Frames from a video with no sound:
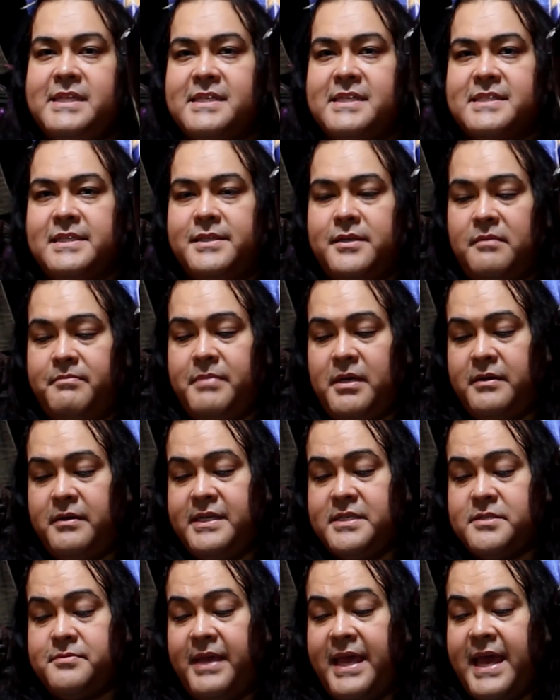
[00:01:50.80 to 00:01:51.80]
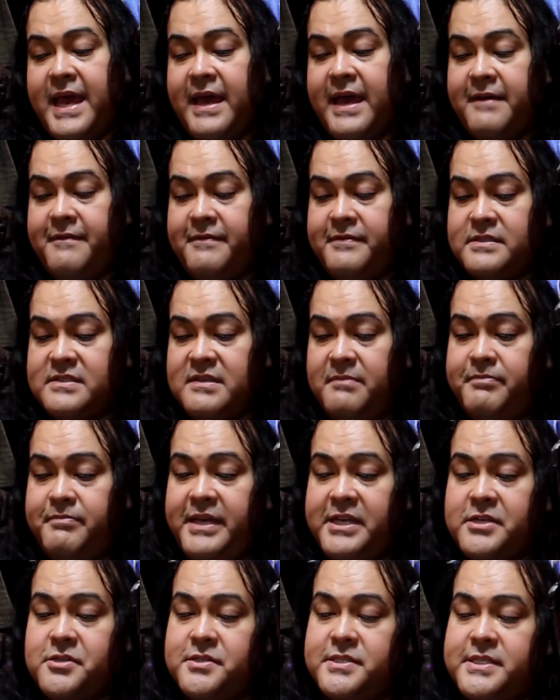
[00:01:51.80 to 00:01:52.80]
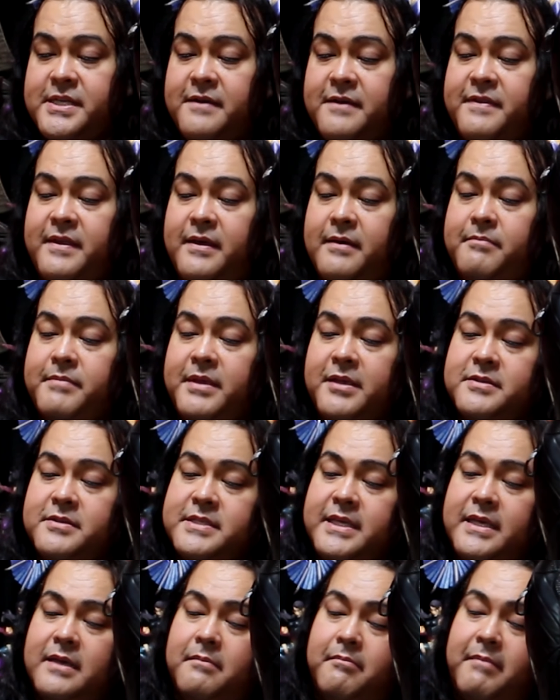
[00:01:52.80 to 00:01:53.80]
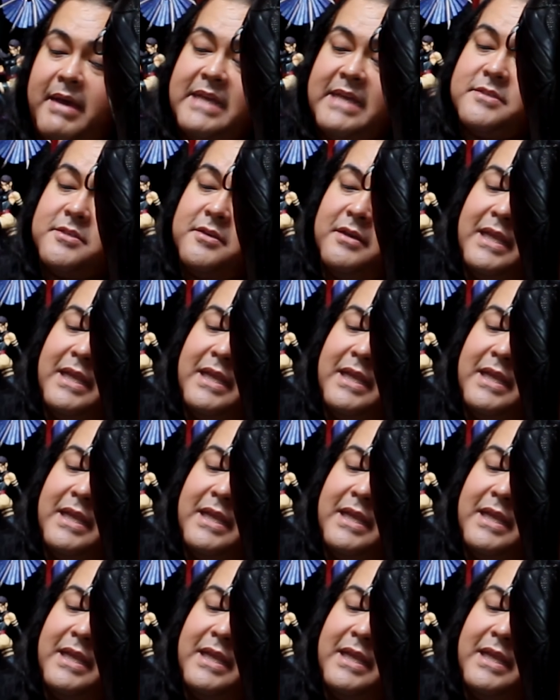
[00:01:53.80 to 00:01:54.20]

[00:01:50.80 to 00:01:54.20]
just a little bonus, we have some pictures here of the Museum Master